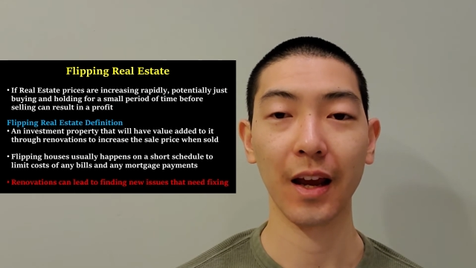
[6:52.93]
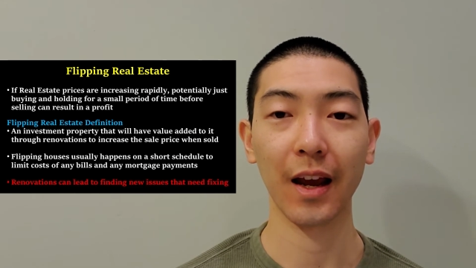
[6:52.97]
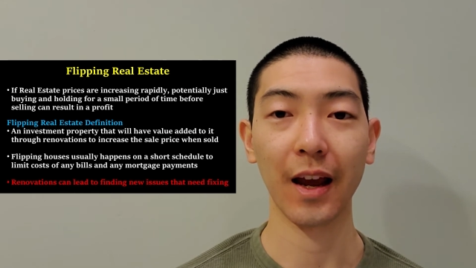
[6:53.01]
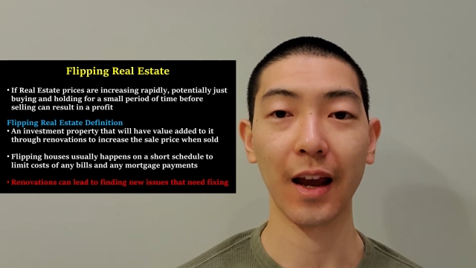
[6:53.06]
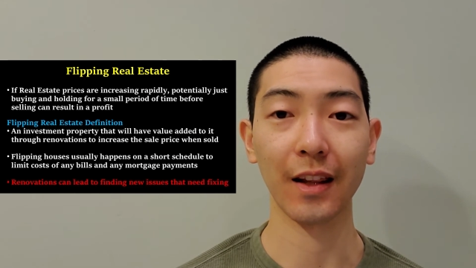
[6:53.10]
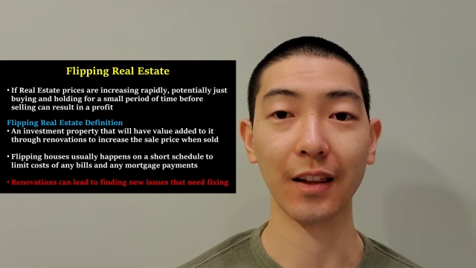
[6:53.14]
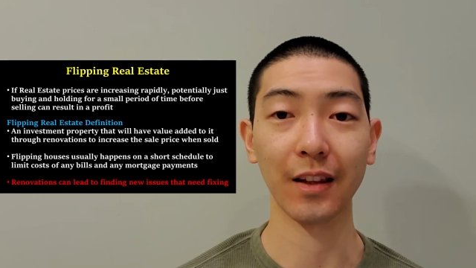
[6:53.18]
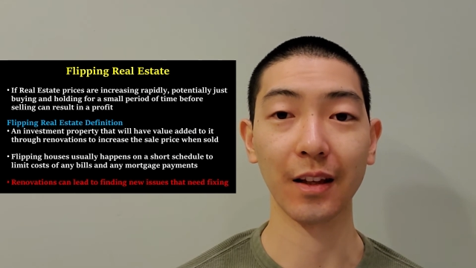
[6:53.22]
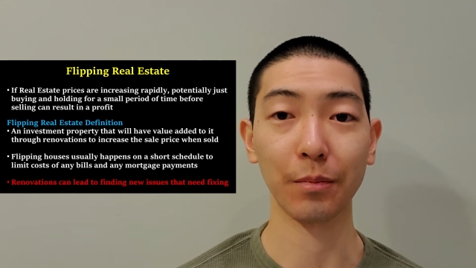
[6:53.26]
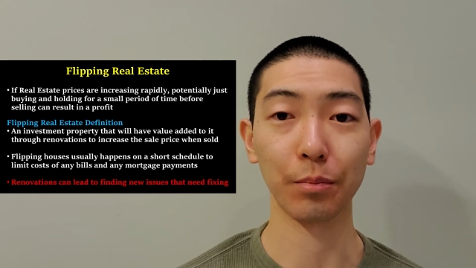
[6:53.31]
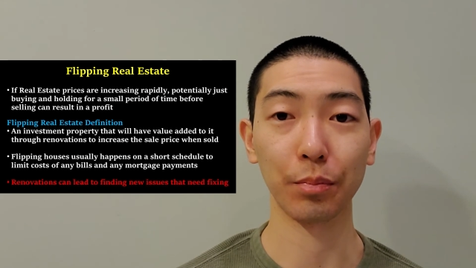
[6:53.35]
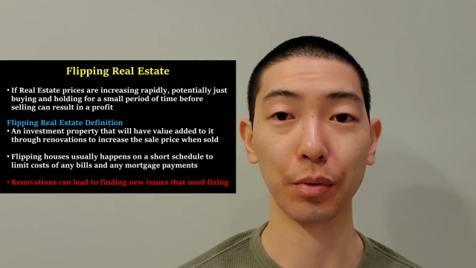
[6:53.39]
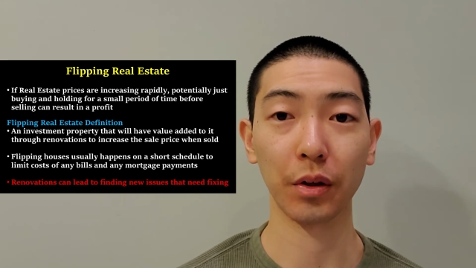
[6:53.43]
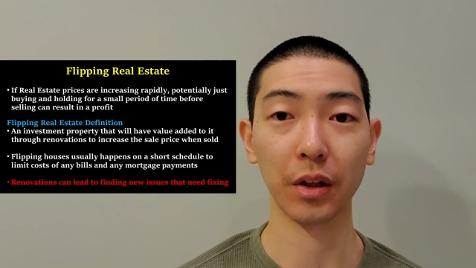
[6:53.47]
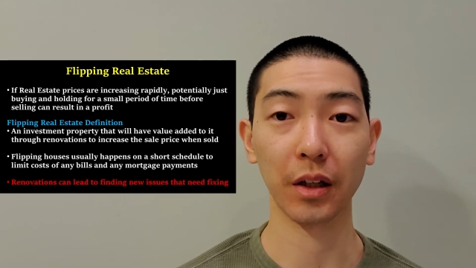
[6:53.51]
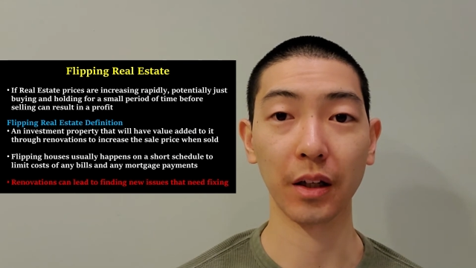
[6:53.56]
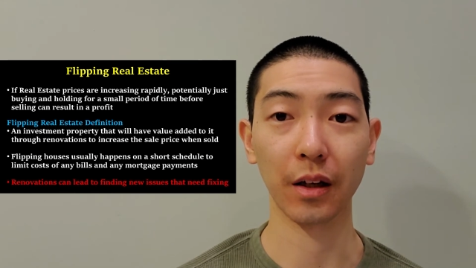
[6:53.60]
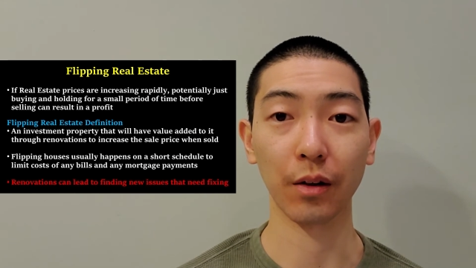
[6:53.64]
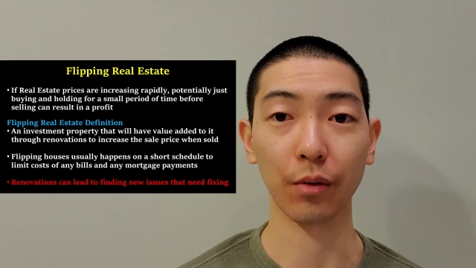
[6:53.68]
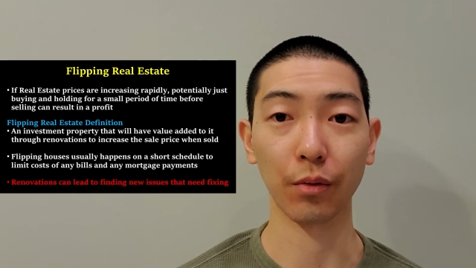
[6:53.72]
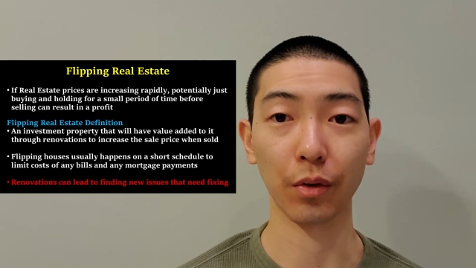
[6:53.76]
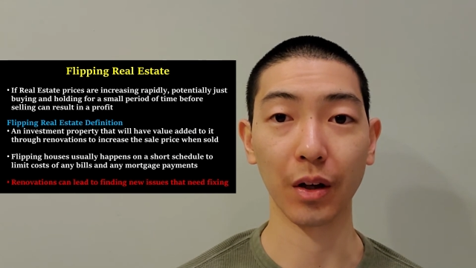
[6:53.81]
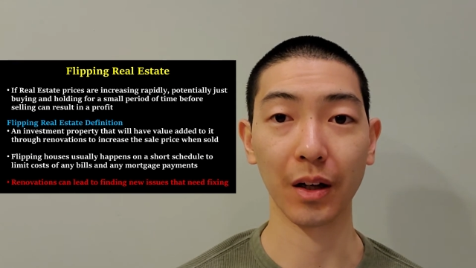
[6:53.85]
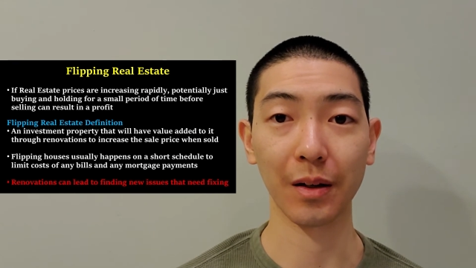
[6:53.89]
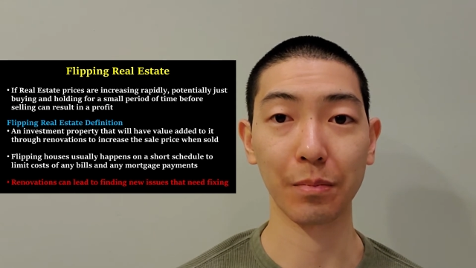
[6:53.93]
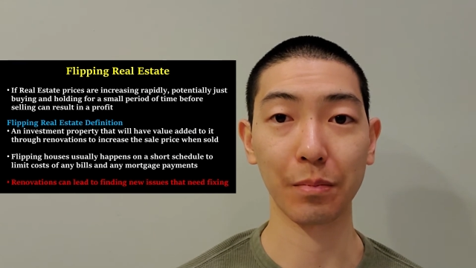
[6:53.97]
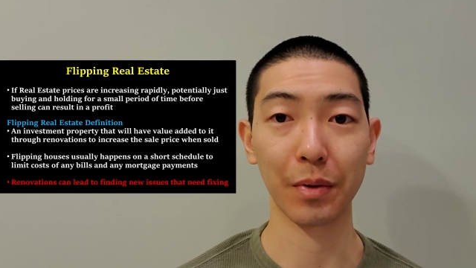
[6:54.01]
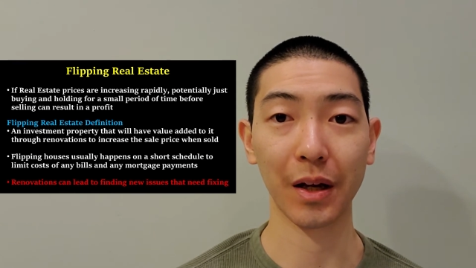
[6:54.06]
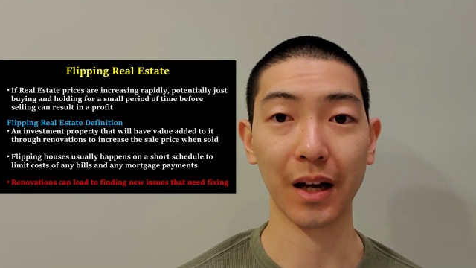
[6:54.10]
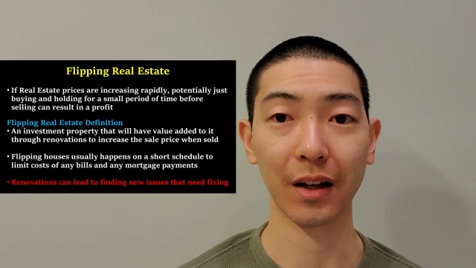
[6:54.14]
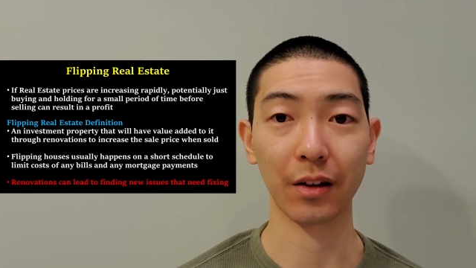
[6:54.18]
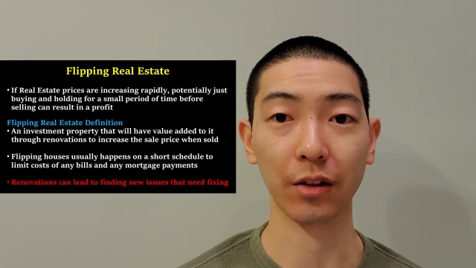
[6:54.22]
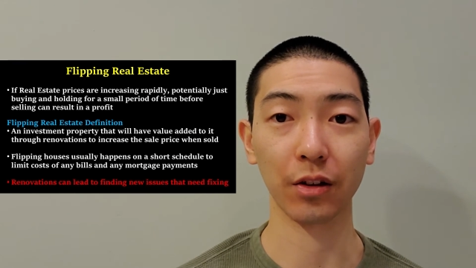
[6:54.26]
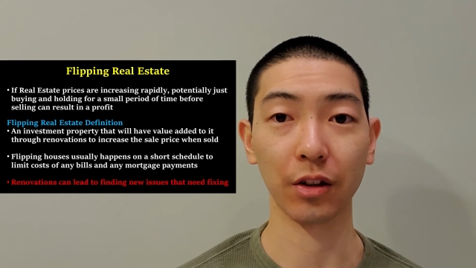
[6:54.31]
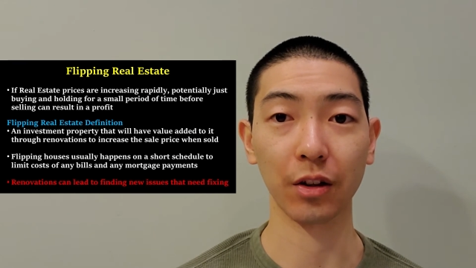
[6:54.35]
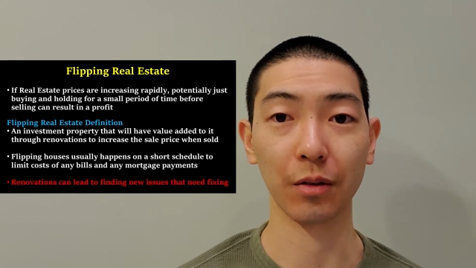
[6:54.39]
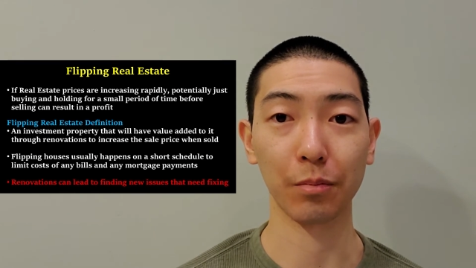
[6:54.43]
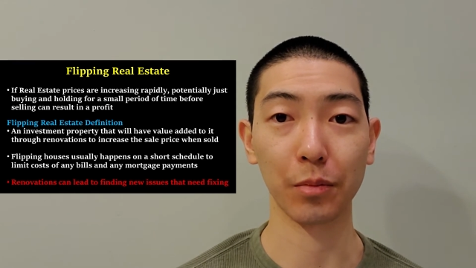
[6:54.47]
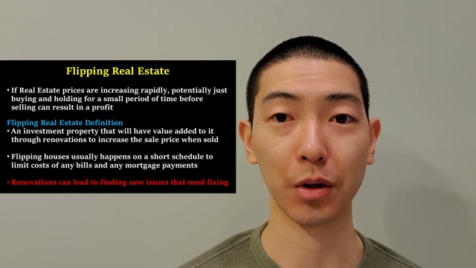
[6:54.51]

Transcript: and then putting it right back on the